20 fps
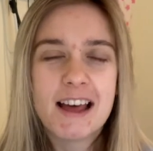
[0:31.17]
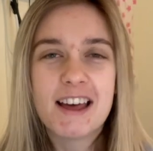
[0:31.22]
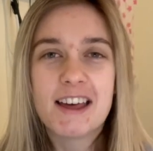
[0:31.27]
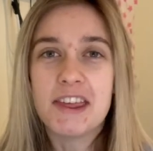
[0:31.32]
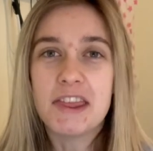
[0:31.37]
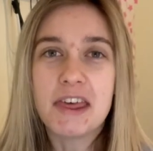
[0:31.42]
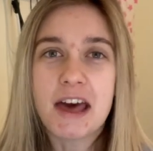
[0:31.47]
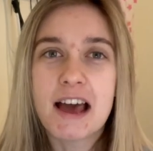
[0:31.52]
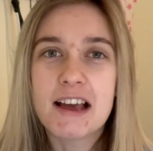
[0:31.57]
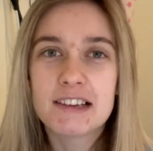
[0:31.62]

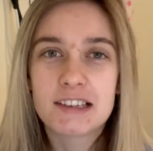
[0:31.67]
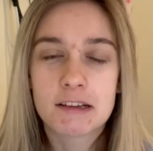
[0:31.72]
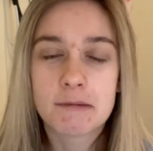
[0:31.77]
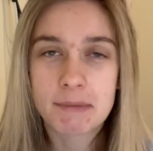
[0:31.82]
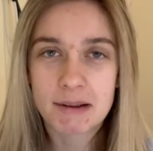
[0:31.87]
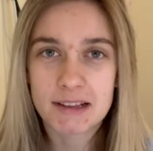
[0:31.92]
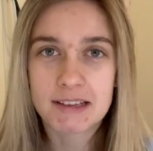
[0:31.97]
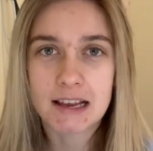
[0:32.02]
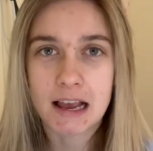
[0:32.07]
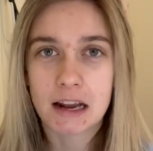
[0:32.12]
That is the
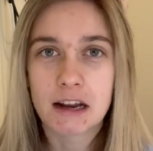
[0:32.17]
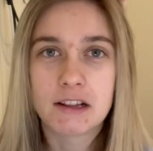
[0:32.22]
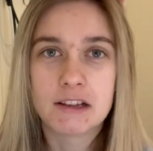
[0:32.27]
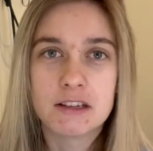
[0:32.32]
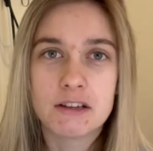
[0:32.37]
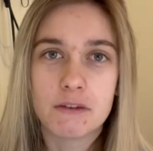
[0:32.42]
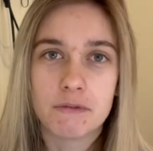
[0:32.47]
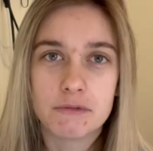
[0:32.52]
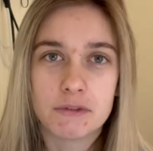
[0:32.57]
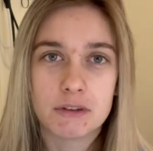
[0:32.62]

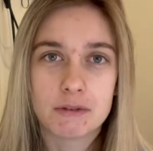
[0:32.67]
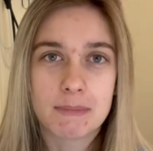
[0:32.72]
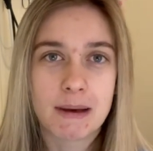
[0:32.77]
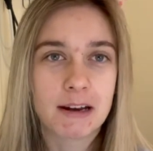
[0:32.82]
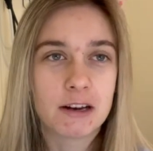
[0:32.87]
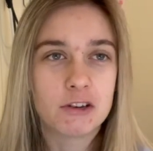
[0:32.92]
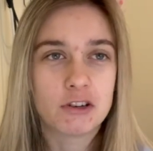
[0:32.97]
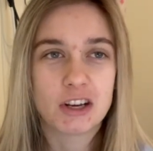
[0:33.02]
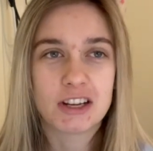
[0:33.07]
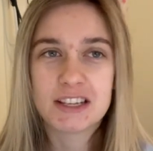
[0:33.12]
mentality of this
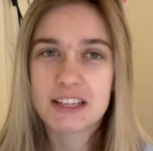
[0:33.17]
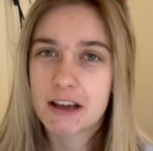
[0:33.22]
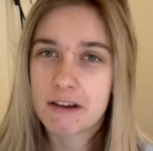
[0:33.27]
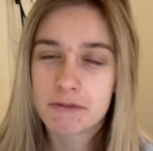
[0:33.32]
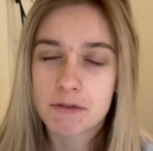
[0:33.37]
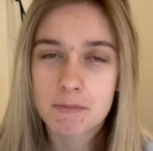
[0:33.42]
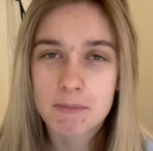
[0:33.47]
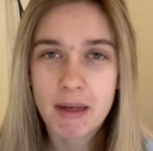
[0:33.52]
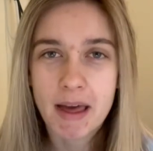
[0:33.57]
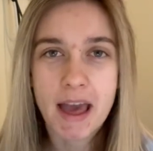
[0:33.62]
manager. He gave
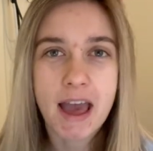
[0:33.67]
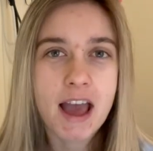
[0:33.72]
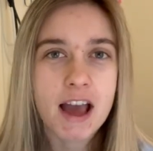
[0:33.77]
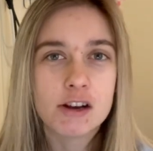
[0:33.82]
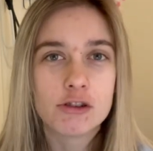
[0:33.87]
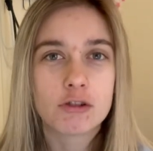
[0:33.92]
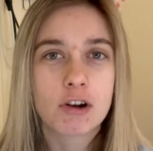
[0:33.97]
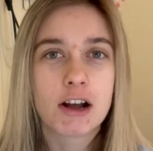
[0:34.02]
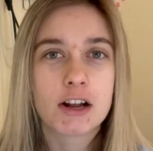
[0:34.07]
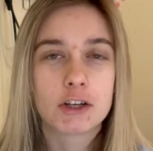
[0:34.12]
them the
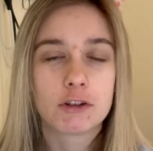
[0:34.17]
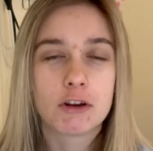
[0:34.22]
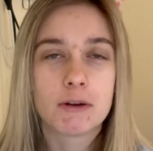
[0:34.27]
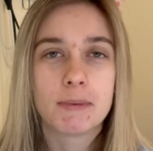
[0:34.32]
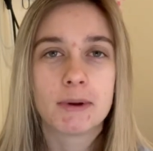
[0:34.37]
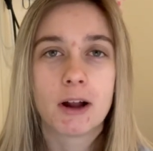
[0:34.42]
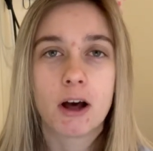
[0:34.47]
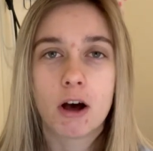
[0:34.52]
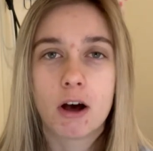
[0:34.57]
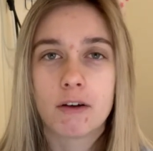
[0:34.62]
hairdryer
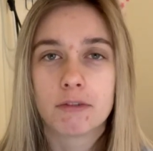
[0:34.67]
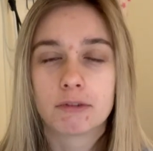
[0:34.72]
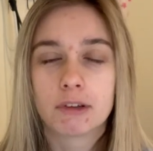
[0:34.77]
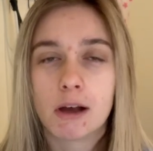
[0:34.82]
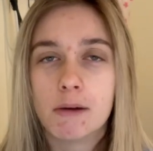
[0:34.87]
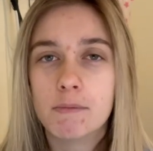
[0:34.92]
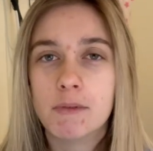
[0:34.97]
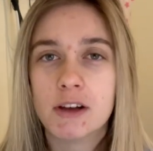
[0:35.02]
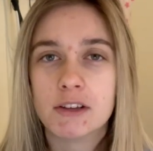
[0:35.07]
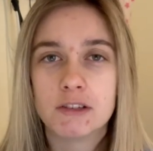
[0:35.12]
treatment at
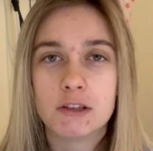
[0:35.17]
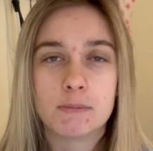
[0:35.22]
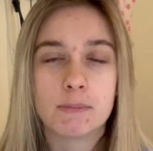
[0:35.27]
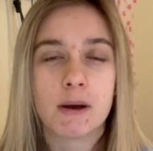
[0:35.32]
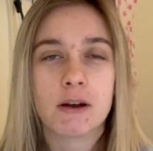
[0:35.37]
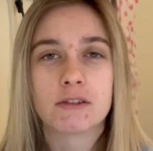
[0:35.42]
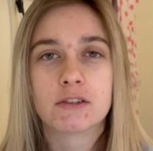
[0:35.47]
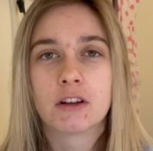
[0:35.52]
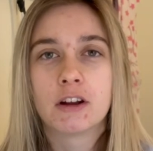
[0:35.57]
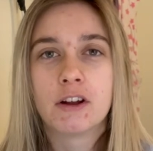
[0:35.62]
halftime versus
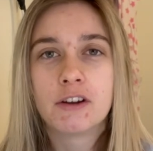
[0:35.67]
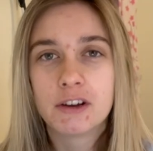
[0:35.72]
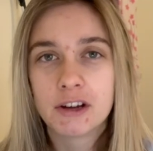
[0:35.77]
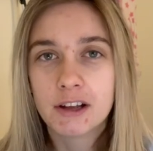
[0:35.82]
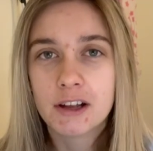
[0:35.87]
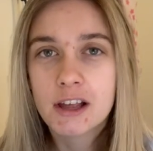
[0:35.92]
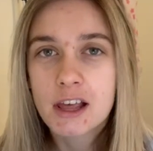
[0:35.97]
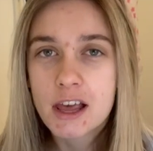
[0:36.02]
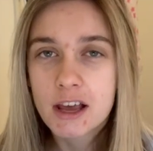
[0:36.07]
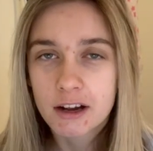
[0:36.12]
Barcelona
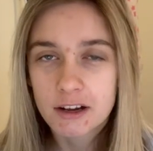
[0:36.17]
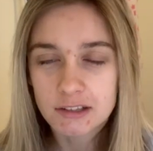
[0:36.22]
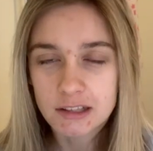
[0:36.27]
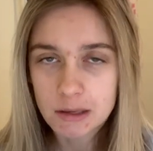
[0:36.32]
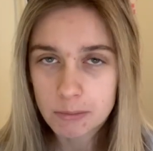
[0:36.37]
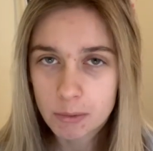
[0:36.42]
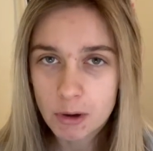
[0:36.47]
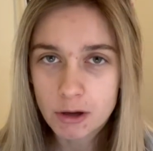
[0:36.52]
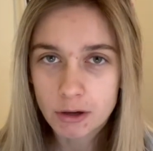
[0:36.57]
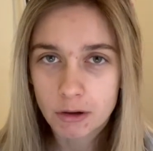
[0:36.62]
because they
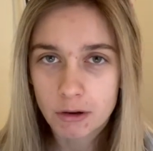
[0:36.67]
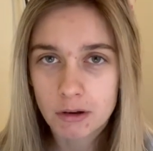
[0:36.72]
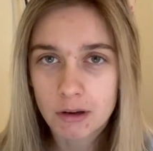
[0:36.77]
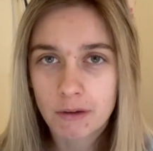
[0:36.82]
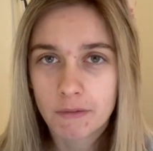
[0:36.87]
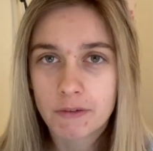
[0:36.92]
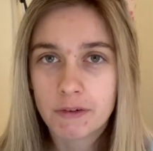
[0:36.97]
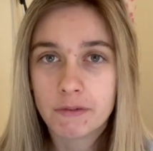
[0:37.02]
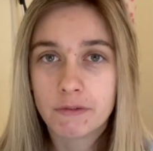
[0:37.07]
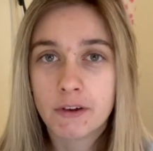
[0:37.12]
weren't good
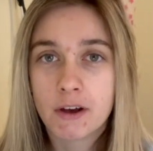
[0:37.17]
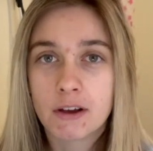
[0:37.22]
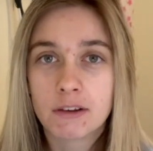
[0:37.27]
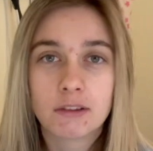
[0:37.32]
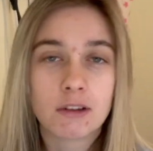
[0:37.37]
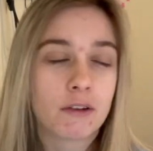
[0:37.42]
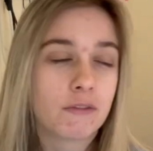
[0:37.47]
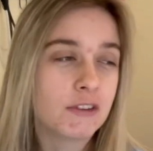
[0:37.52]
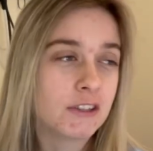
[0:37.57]
enough in the first half.